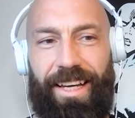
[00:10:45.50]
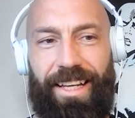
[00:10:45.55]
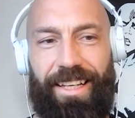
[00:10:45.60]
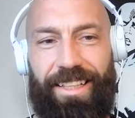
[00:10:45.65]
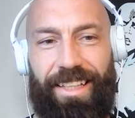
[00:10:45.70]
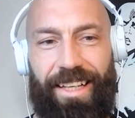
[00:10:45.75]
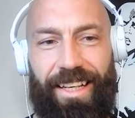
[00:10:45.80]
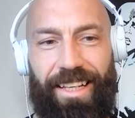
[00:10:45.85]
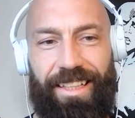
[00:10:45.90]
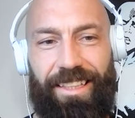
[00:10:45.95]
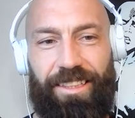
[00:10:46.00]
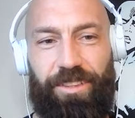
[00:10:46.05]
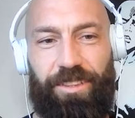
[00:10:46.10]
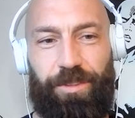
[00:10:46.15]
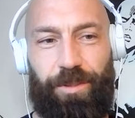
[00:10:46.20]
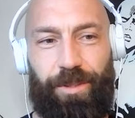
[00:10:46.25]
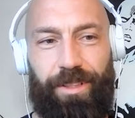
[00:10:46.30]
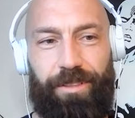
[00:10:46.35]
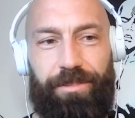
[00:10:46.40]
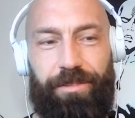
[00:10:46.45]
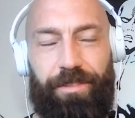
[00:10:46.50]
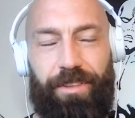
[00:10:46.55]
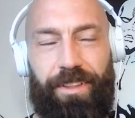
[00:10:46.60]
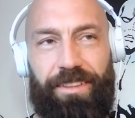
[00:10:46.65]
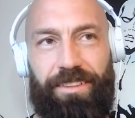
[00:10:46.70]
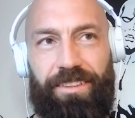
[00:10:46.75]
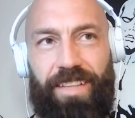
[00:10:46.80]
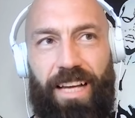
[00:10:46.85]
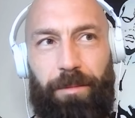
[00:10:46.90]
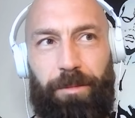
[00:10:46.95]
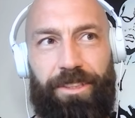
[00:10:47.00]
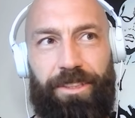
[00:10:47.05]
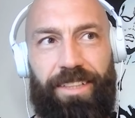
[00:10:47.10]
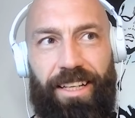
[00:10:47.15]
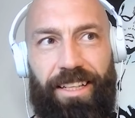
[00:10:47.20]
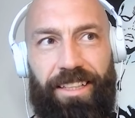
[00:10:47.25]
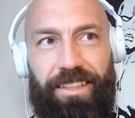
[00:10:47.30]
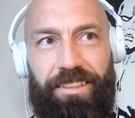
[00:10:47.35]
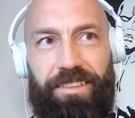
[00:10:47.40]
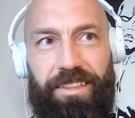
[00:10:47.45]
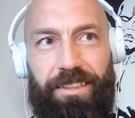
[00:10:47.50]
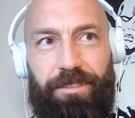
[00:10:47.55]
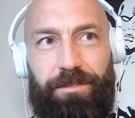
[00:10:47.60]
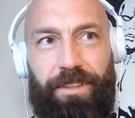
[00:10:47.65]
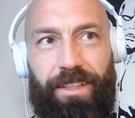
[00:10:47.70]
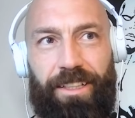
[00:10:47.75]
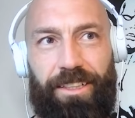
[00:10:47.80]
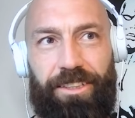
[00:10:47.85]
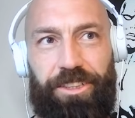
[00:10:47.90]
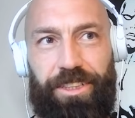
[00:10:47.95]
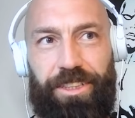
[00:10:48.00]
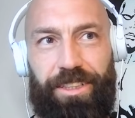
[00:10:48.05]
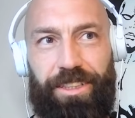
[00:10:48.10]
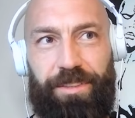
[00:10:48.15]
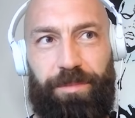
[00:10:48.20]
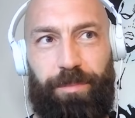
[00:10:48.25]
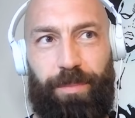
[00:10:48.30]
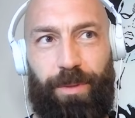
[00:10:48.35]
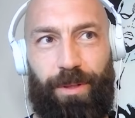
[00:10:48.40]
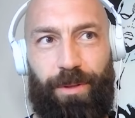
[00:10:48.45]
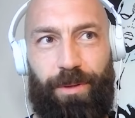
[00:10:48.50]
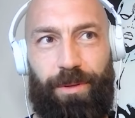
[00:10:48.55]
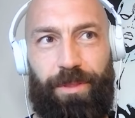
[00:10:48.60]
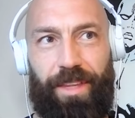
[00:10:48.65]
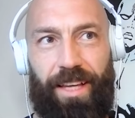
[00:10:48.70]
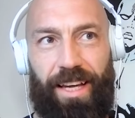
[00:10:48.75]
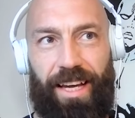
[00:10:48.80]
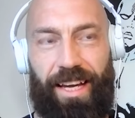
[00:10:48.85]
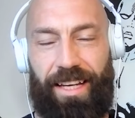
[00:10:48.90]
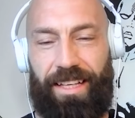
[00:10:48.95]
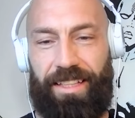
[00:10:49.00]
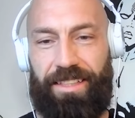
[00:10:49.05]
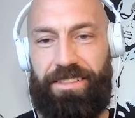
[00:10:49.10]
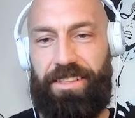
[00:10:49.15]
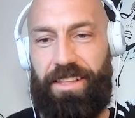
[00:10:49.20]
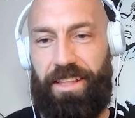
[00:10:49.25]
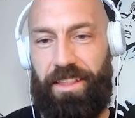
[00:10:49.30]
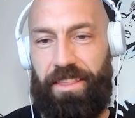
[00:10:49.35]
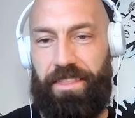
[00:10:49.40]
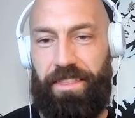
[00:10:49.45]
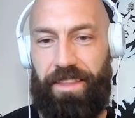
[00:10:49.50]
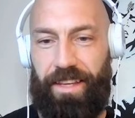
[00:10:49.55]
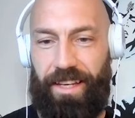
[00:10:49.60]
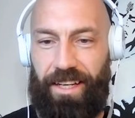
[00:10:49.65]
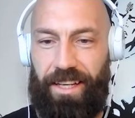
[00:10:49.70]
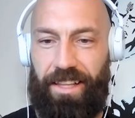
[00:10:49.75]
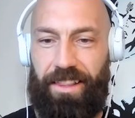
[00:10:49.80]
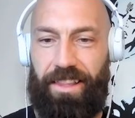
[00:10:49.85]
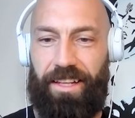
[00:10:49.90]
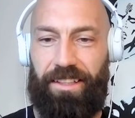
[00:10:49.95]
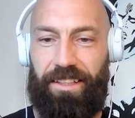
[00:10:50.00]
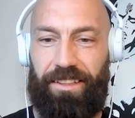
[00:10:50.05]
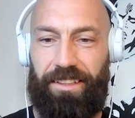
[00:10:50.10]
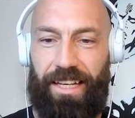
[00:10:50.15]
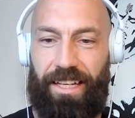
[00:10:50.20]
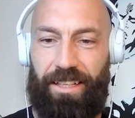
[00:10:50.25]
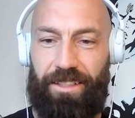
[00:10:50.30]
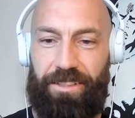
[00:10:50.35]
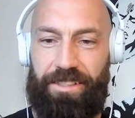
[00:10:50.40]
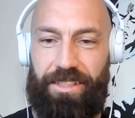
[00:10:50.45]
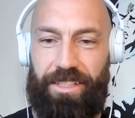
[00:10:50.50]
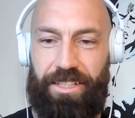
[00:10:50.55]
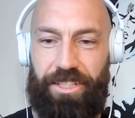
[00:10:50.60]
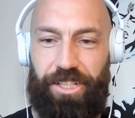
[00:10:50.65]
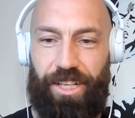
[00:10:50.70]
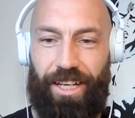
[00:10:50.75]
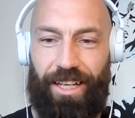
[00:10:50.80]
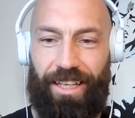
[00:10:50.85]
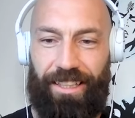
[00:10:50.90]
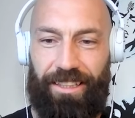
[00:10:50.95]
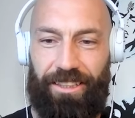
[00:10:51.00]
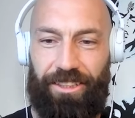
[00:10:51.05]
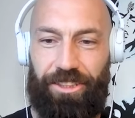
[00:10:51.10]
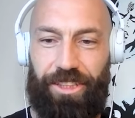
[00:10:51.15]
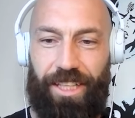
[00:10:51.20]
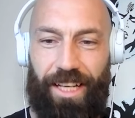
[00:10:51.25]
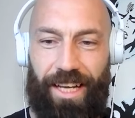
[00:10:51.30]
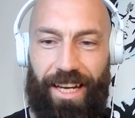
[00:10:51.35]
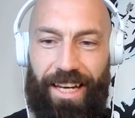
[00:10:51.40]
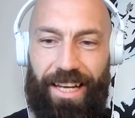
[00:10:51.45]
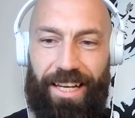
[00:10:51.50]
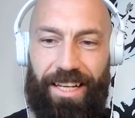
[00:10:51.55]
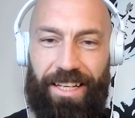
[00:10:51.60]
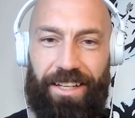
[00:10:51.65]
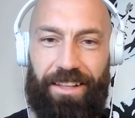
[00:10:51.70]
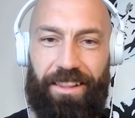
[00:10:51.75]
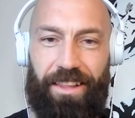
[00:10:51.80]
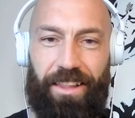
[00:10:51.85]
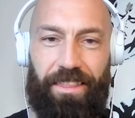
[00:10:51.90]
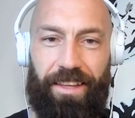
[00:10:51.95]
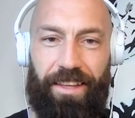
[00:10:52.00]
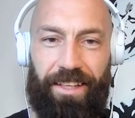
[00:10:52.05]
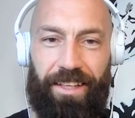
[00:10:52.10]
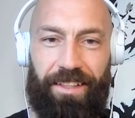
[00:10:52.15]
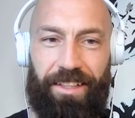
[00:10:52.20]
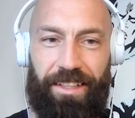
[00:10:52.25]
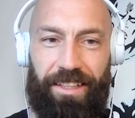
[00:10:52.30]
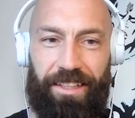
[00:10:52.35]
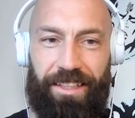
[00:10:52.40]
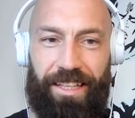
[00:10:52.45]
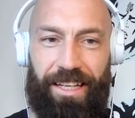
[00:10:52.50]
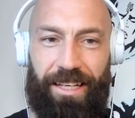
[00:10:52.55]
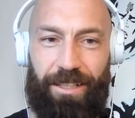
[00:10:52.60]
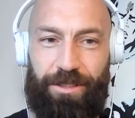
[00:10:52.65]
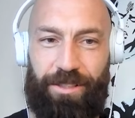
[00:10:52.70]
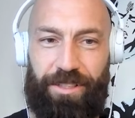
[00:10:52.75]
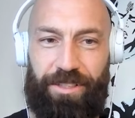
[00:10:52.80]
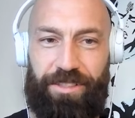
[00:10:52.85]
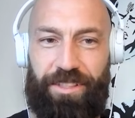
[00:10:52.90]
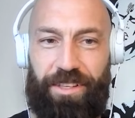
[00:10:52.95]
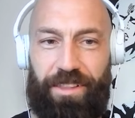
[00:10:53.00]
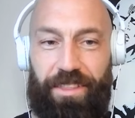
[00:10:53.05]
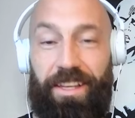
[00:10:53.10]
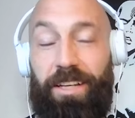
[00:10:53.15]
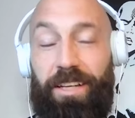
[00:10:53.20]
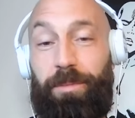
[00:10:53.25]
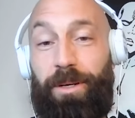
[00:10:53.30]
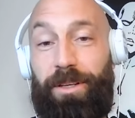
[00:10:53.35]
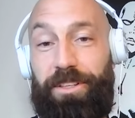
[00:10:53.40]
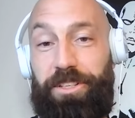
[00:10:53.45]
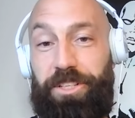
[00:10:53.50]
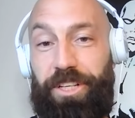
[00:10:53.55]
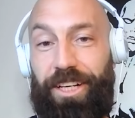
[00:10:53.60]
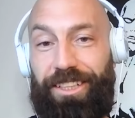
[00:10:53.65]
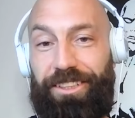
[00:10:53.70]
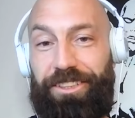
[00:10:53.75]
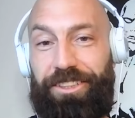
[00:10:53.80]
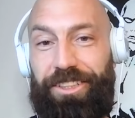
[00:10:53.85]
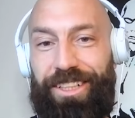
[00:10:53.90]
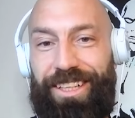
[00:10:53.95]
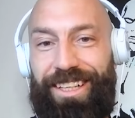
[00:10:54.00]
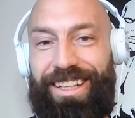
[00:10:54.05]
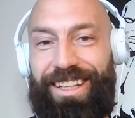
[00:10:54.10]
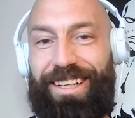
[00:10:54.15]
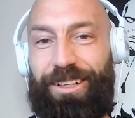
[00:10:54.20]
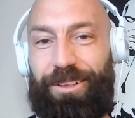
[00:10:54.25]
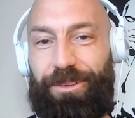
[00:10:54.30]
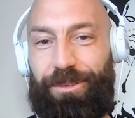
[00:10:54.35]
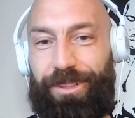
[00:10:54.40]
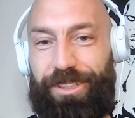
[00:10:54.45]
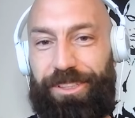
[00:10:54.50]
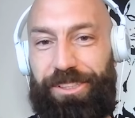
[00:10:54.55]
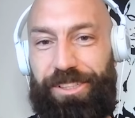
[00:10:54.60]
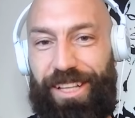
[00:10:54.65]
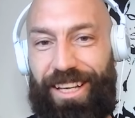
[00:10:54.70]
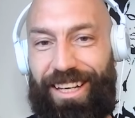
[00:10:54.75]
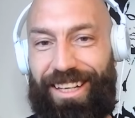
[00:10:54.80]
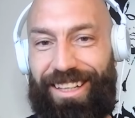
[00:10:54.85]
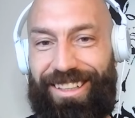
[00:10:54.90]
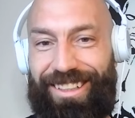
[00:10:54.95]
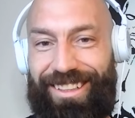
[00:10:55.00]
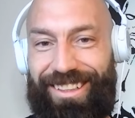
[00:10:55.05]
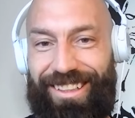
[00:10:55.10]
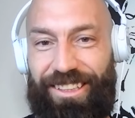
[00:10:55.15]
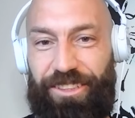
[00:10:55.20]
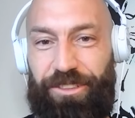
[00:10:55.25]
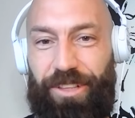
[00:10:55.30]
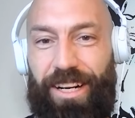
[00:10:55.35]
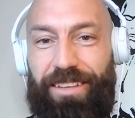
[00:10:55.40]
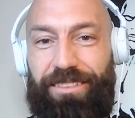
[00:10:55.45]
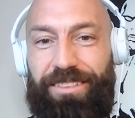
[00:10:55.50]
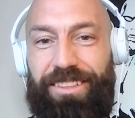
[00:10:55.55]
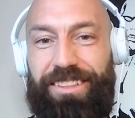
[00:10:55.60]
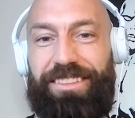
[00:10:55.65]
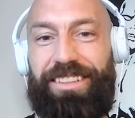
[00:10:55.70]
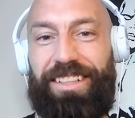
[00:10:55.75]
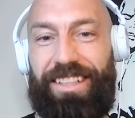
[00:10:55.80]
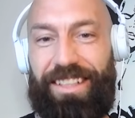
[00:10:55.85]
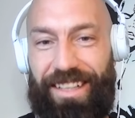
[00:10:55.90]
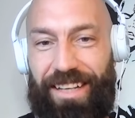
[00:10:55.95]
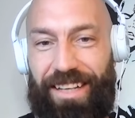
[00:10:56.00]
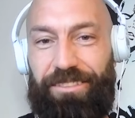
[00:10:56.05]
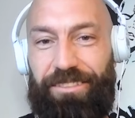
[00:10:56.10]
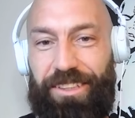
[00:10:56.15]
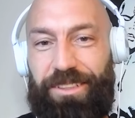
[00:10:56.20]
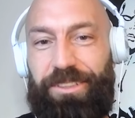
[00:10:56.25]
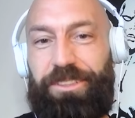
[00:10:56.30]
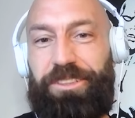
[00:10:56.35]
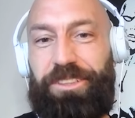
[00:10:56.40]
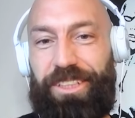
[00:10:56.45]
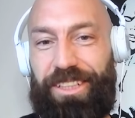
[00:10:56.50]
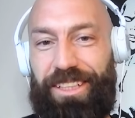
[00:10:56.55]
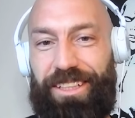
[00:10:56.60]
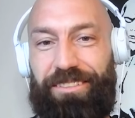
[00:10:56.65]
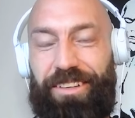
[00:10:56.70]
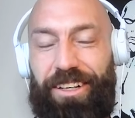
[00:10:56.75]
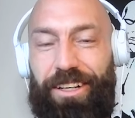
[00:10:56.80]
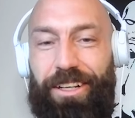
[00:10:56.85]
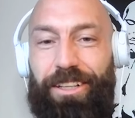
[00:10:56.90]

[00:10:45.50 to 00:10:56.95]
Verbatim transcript: And it, and it sort of simultaneously functions both as the thing that allows the change and the thing that allows us to think about the change, which then drives this uh, evolution of our